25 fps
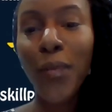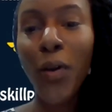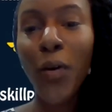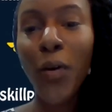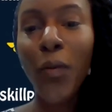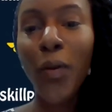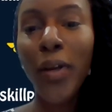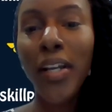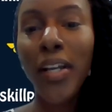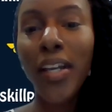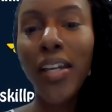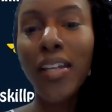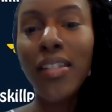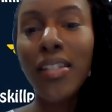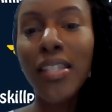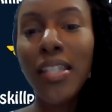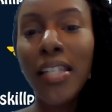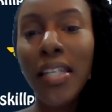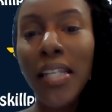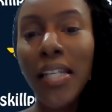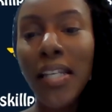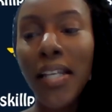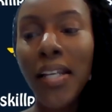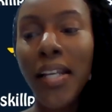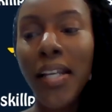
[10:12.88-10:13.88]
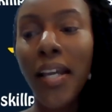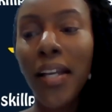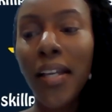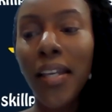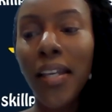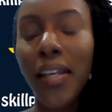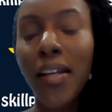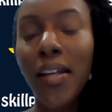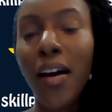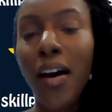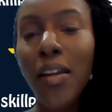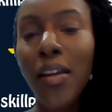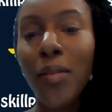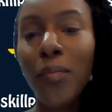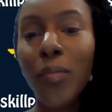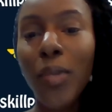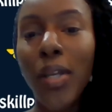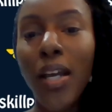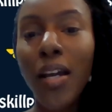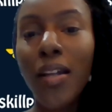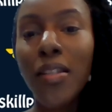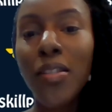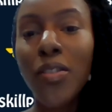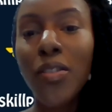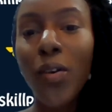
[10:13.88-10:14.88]
going into the gig
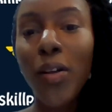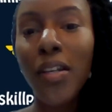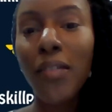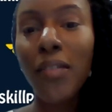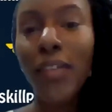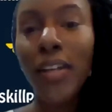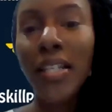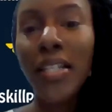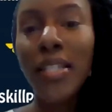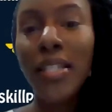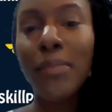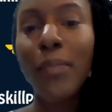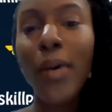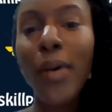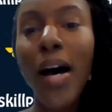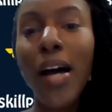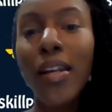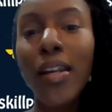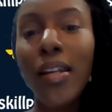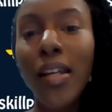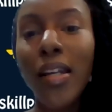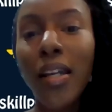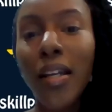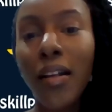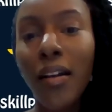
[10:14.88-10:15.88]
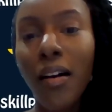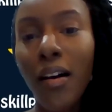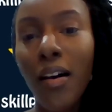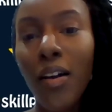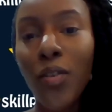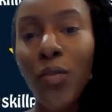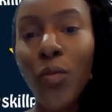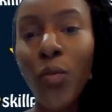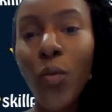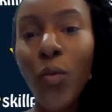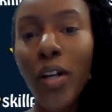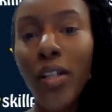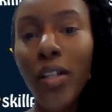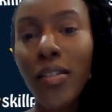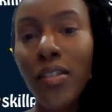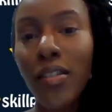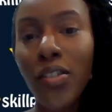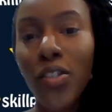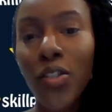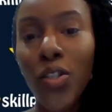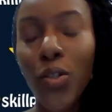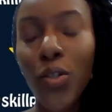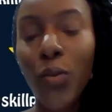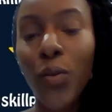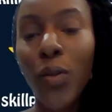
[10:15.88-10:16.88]
economy and sort of expanding on what
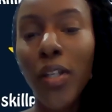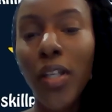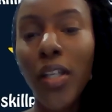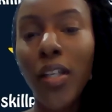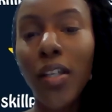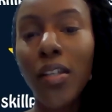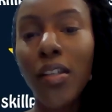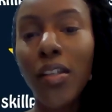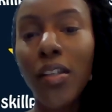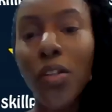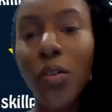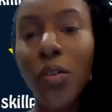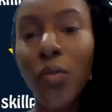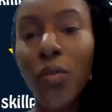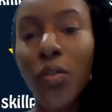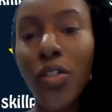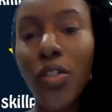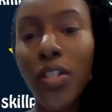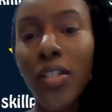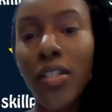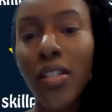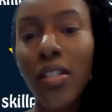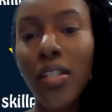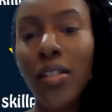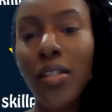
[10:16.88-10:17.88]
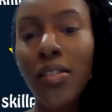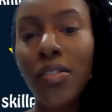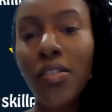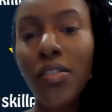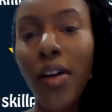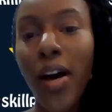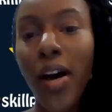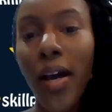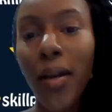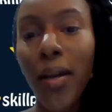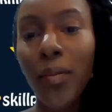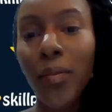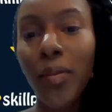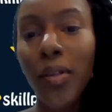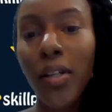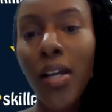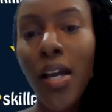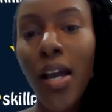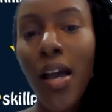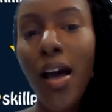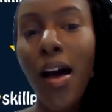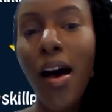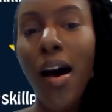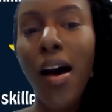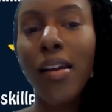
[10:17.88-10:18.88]
Julie, just described.
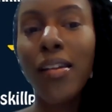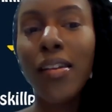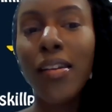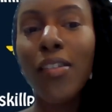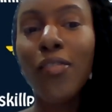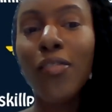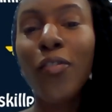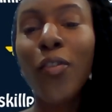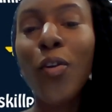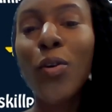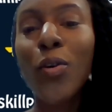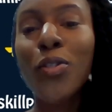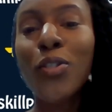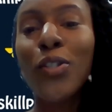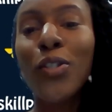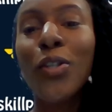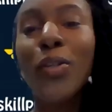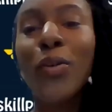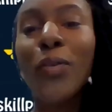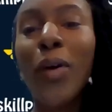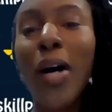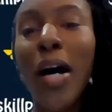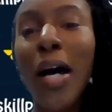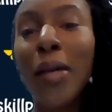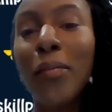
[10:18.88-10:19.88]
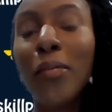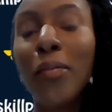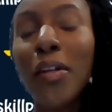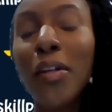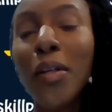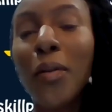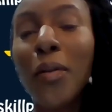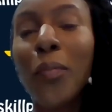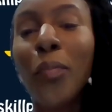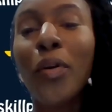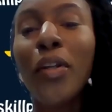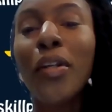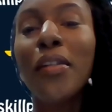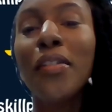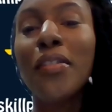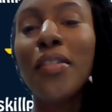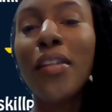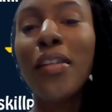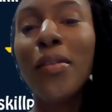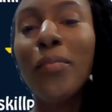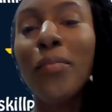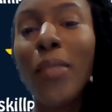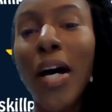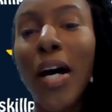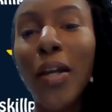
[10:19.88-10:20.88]
And of course, I'm going to put it
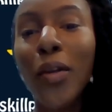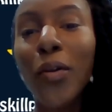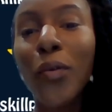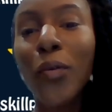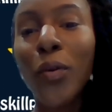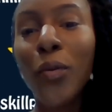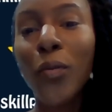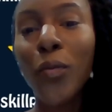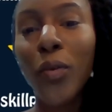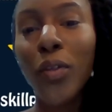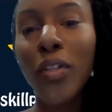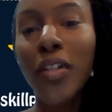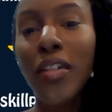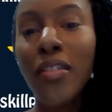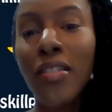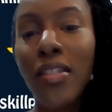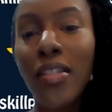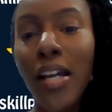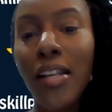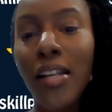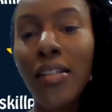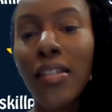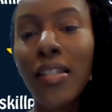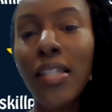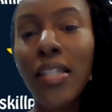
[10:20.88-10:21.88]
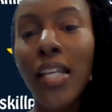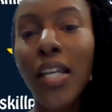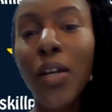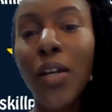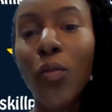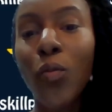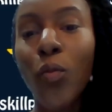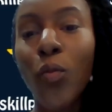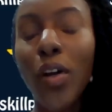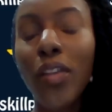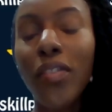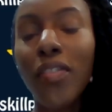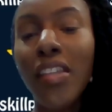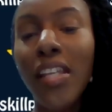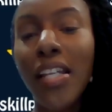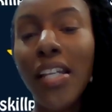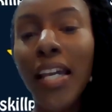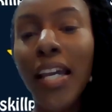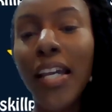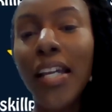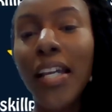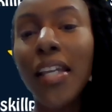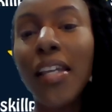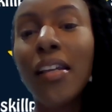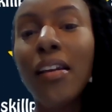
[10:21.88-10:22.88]
in my own words and say what the
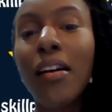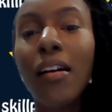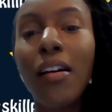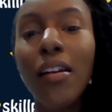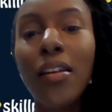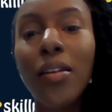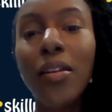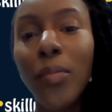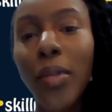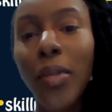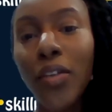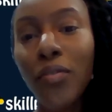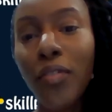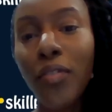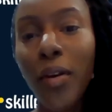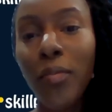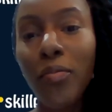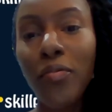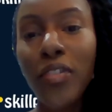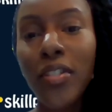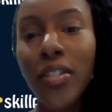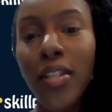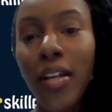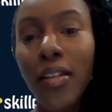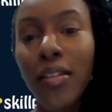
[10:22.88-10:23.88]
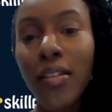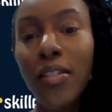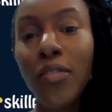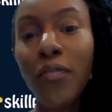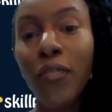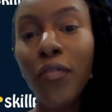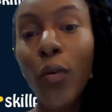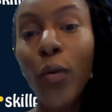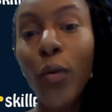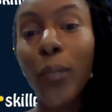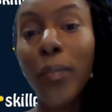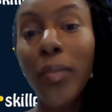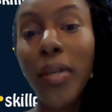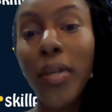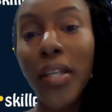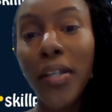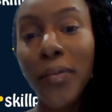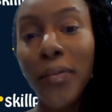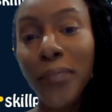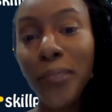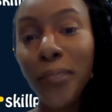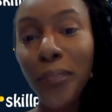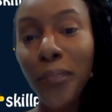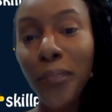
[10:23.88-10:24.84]
gig economy represents for me.